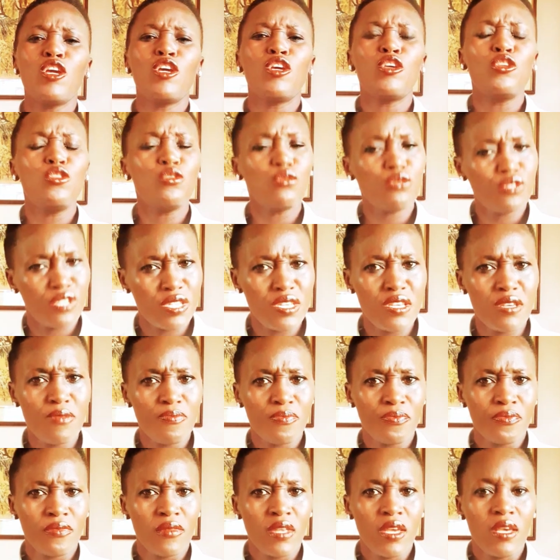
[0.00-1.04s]
You see,
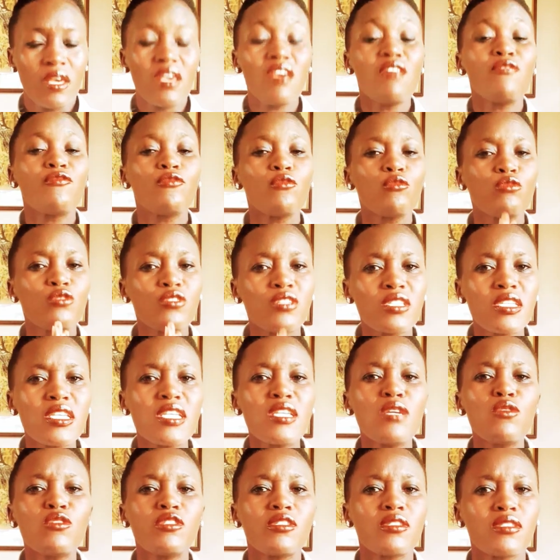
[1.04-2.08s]
if you
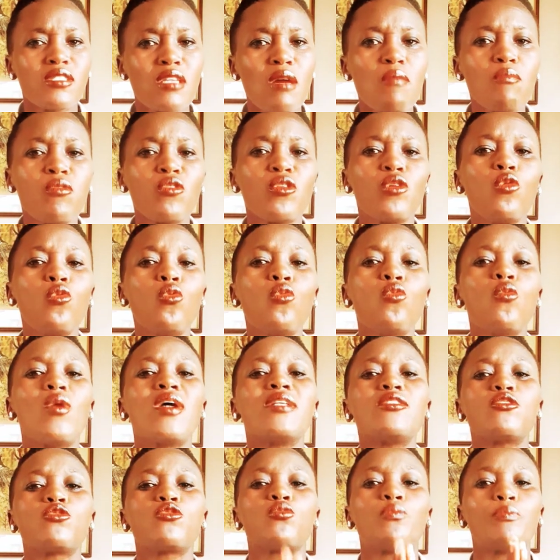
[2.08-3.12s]
see somebody who
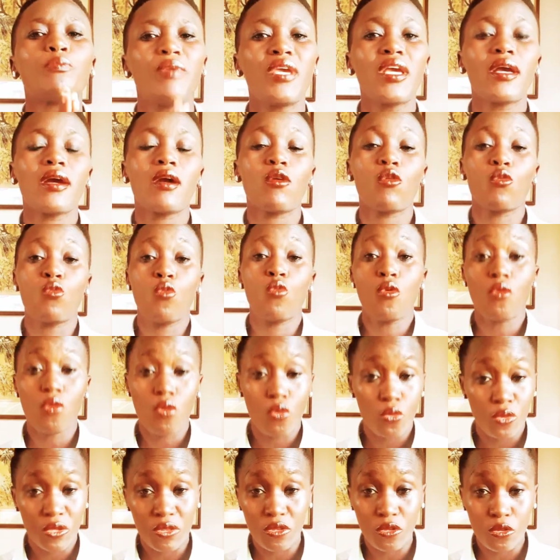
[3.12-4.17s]
wants to pick a quarrel
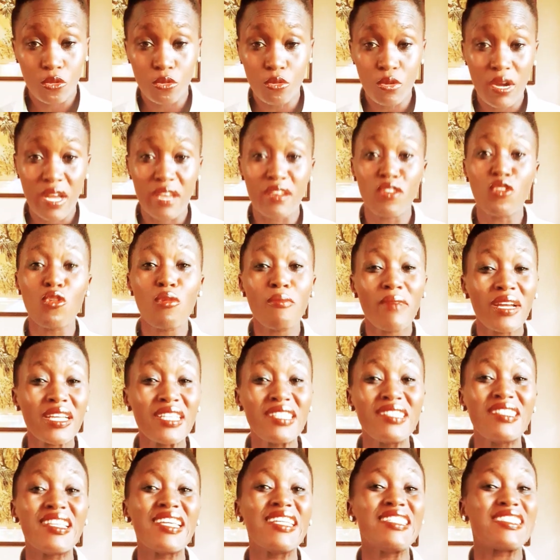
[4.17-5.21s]
with you and
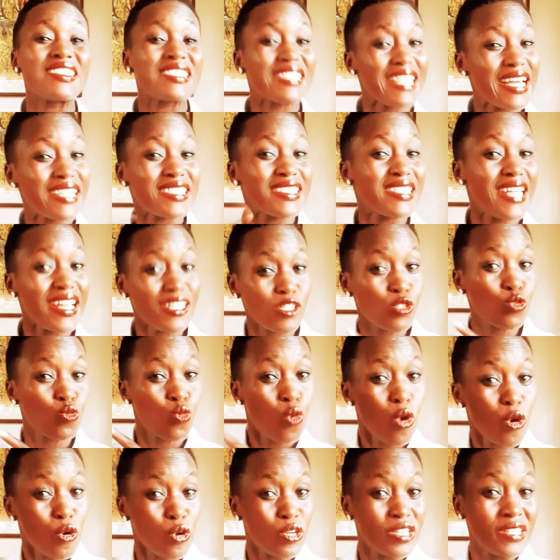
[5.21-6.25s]
normally they start that
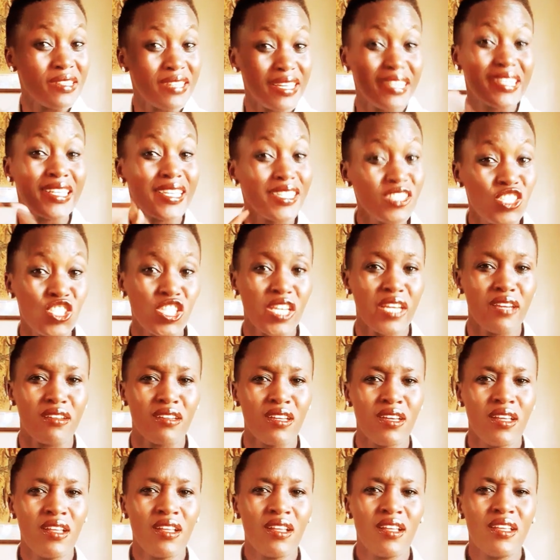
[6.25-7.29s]
quarrel in the kitchen,
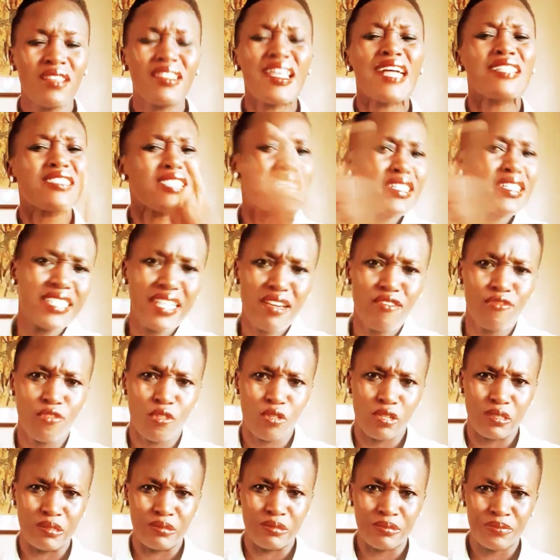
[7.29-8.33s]
that's a
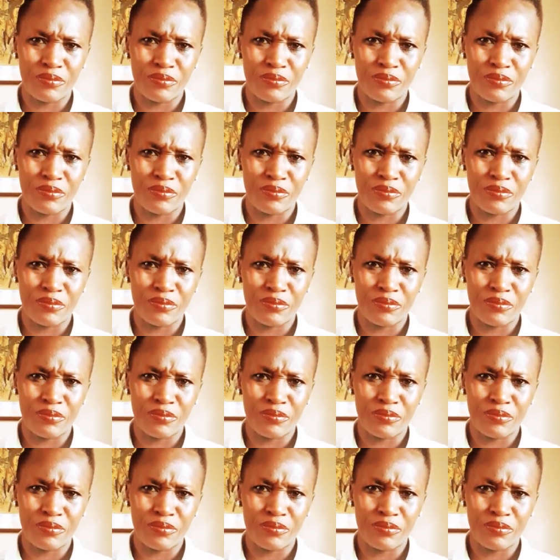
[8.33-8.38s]
devil.